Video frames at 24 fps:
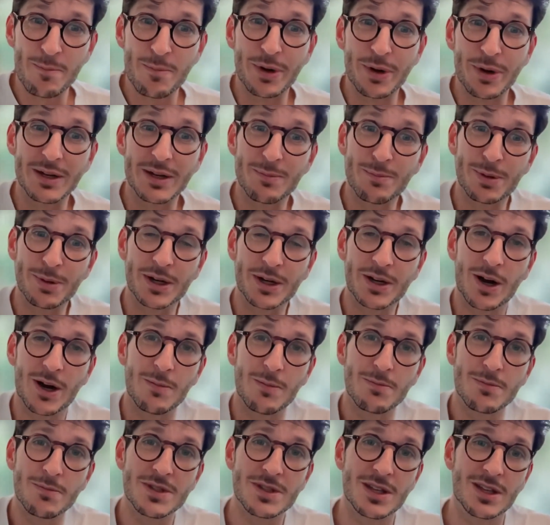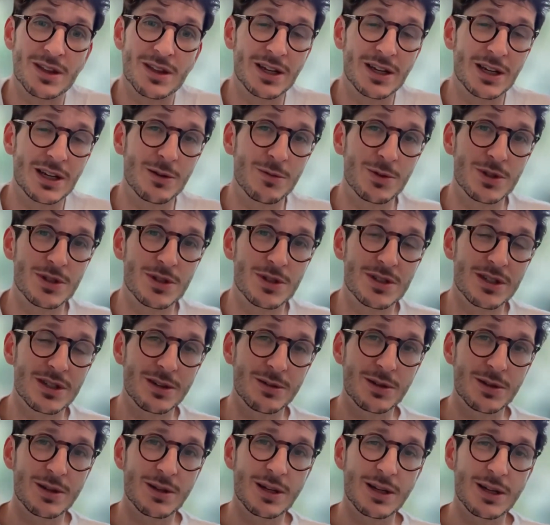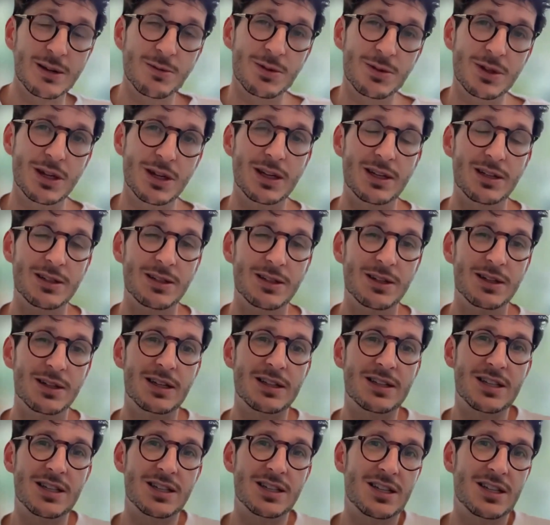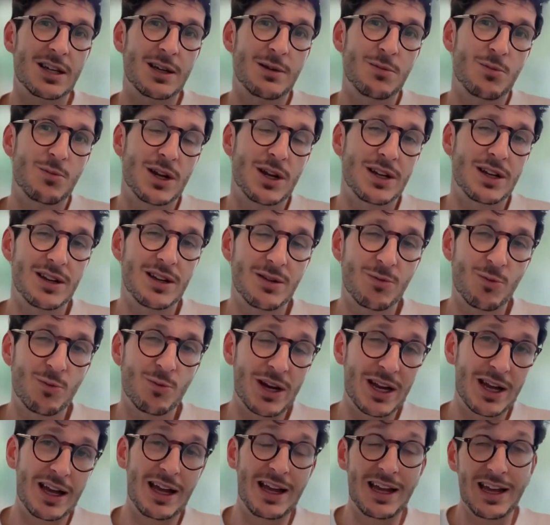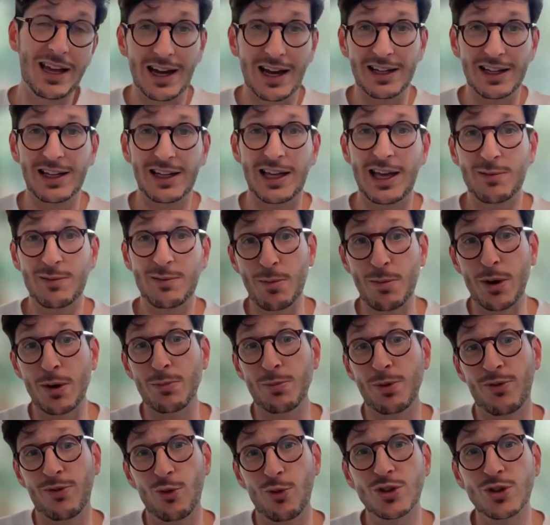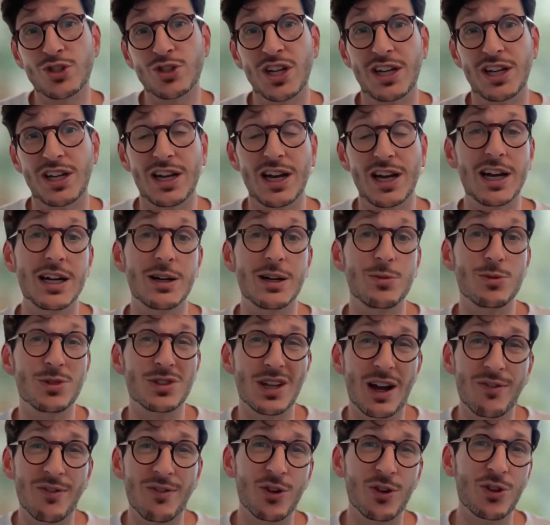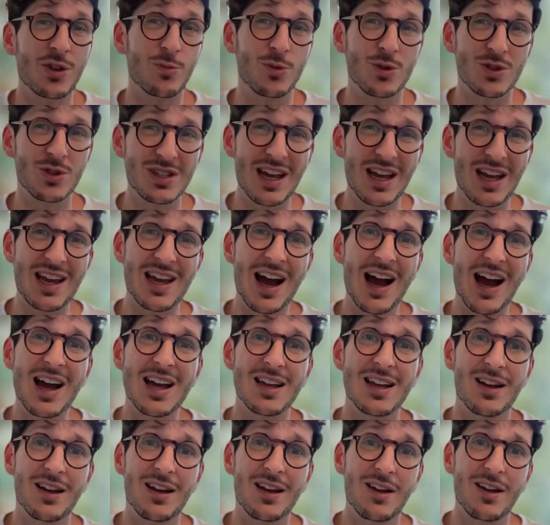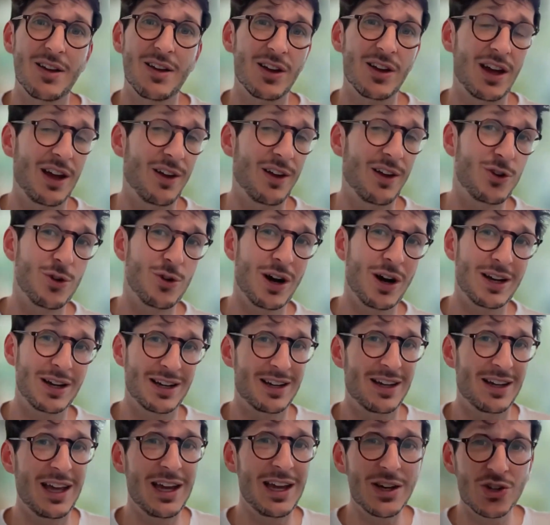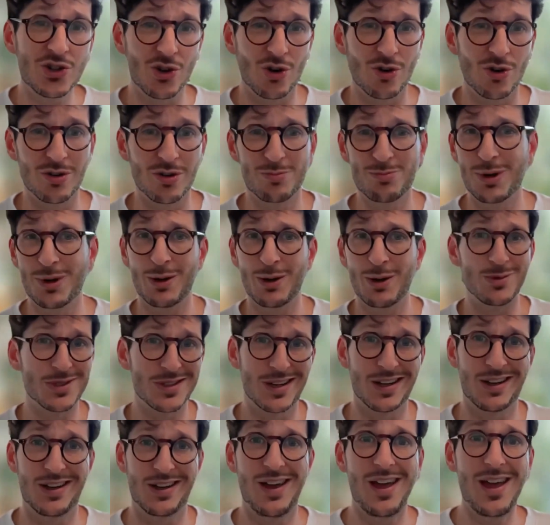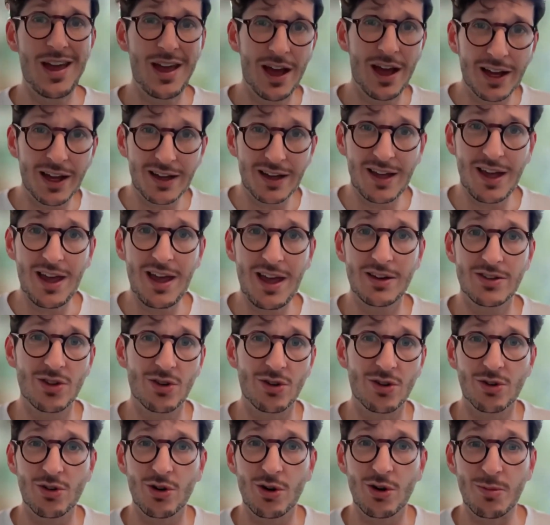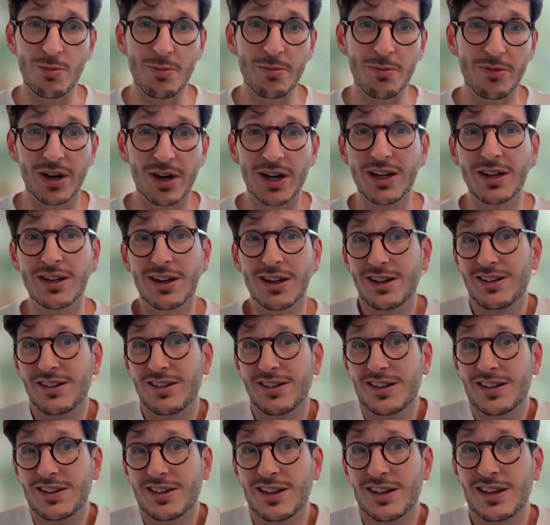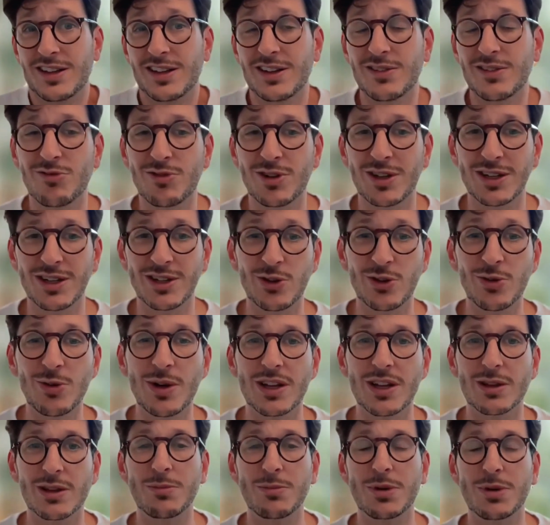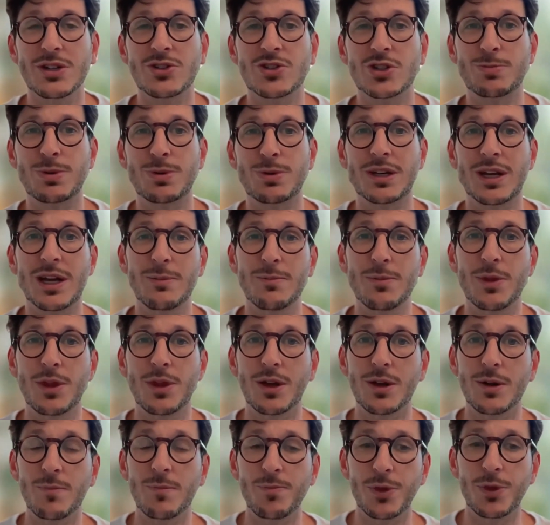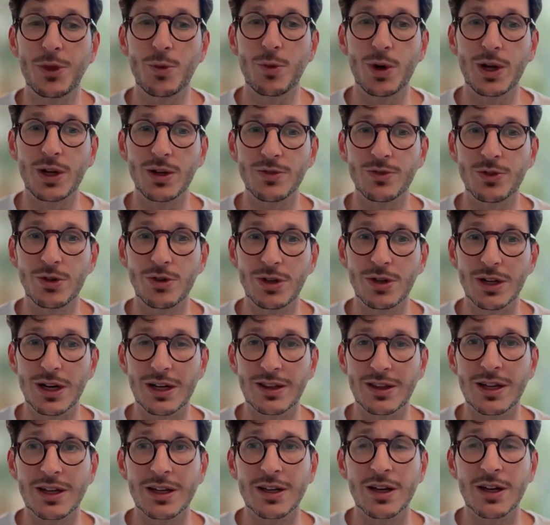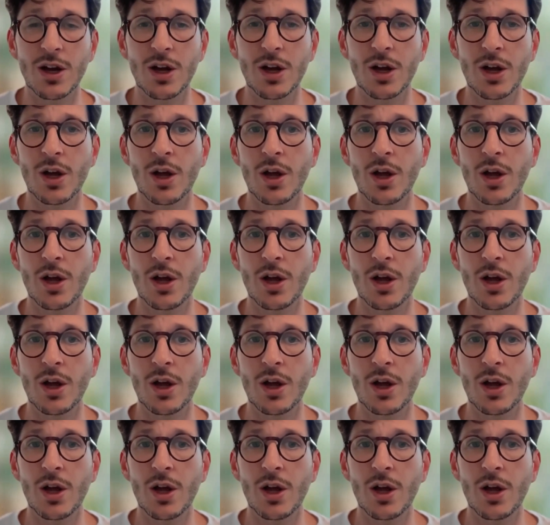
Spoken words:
but it becomes the thing. It's the same when AI came about before Gen AI, everything was AI. If you had a cake shop, it was like AIcakes.com, right? And it didn't really do anything, but it just became the way of doing it. I think